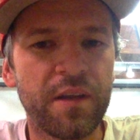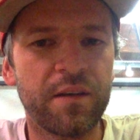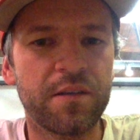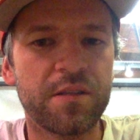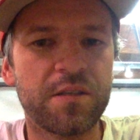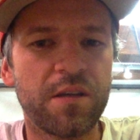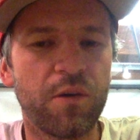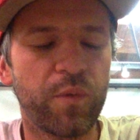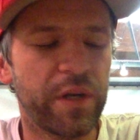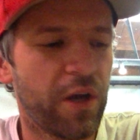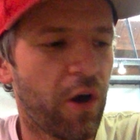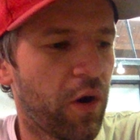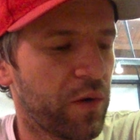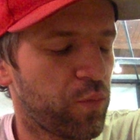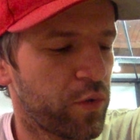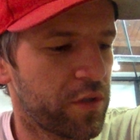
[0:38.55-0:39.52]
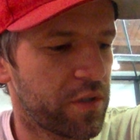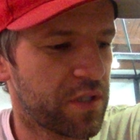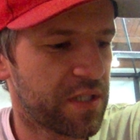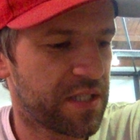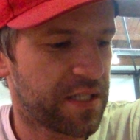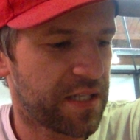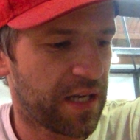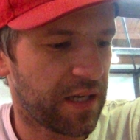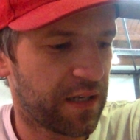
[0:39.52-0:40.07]
So when I
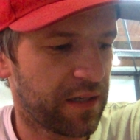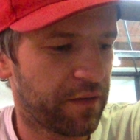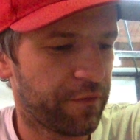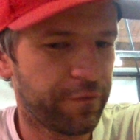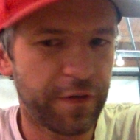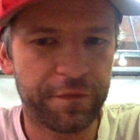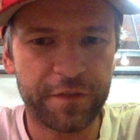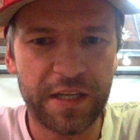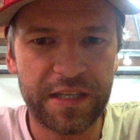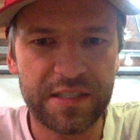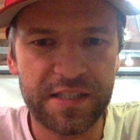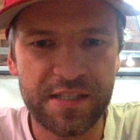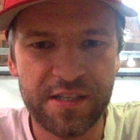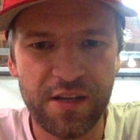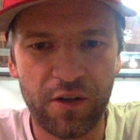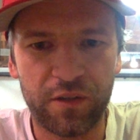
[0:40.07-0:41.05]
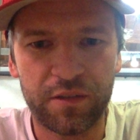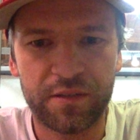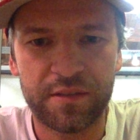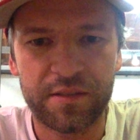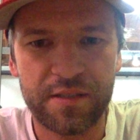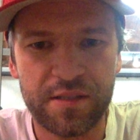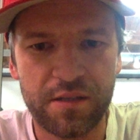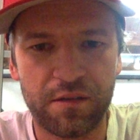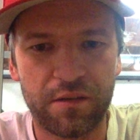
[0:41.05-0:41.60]
was 15 years old,
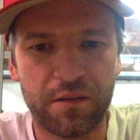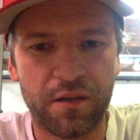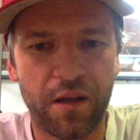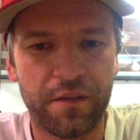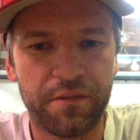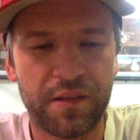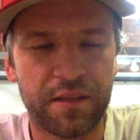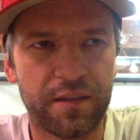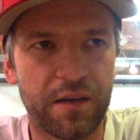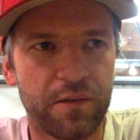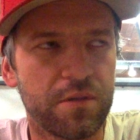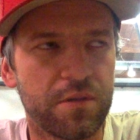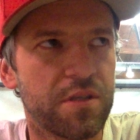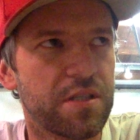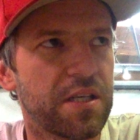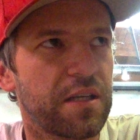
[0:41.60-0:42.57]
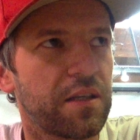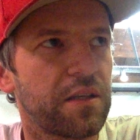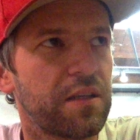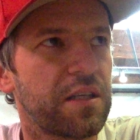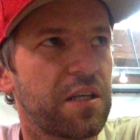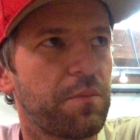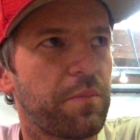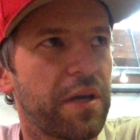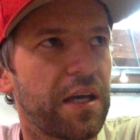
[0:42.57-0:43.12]
so I think that was
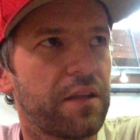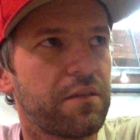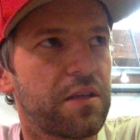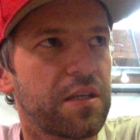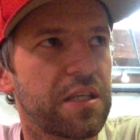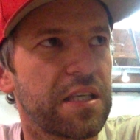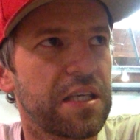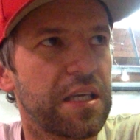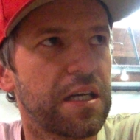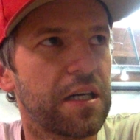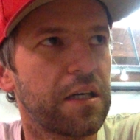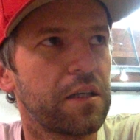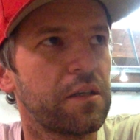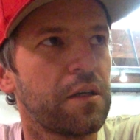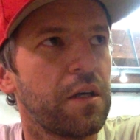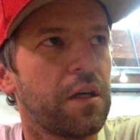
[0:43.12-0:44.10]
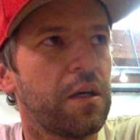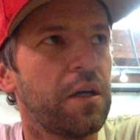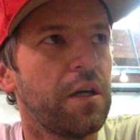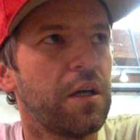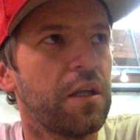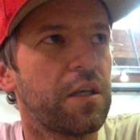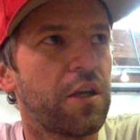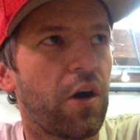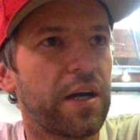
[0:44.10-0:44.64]
in about the year
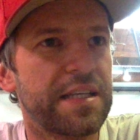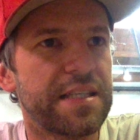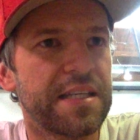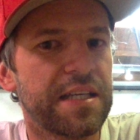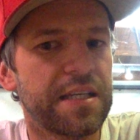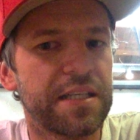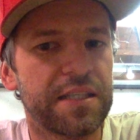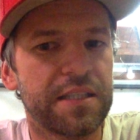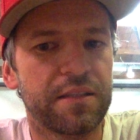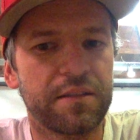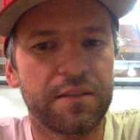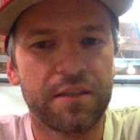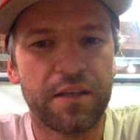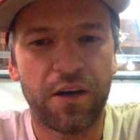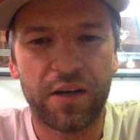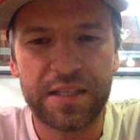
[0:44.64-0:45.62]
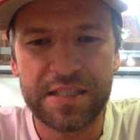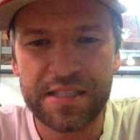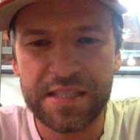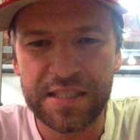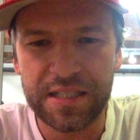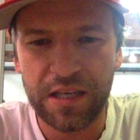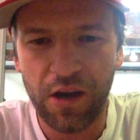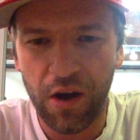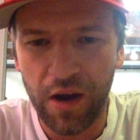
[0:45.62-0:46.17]

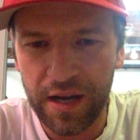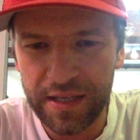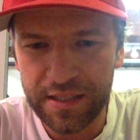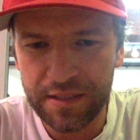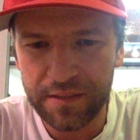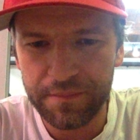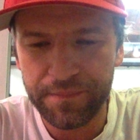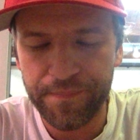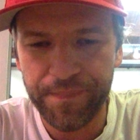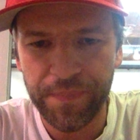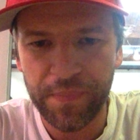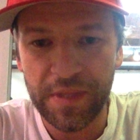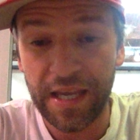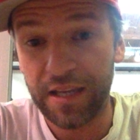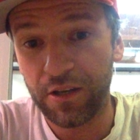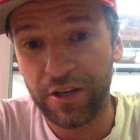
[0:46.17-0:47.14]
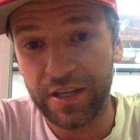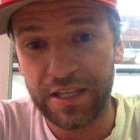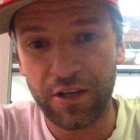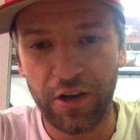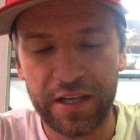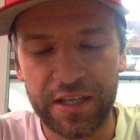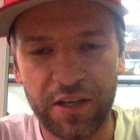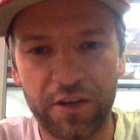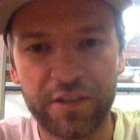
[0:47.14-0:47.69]
1999. Yeah,
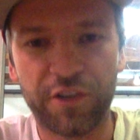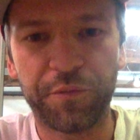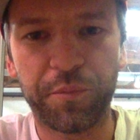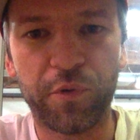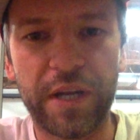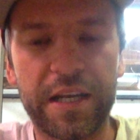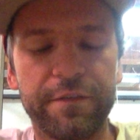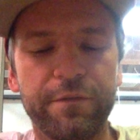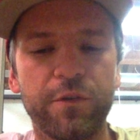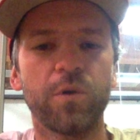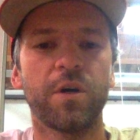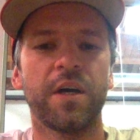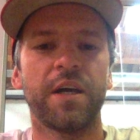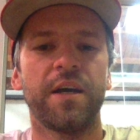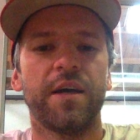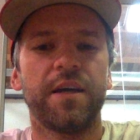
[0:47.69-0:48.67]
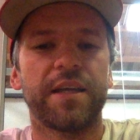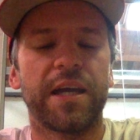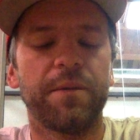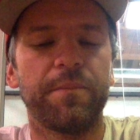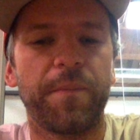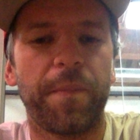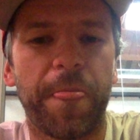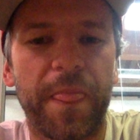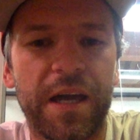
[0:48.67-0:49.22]
1999. I was born 84.
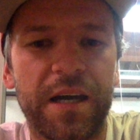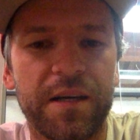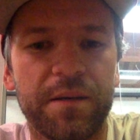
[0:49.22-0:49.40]
Yep.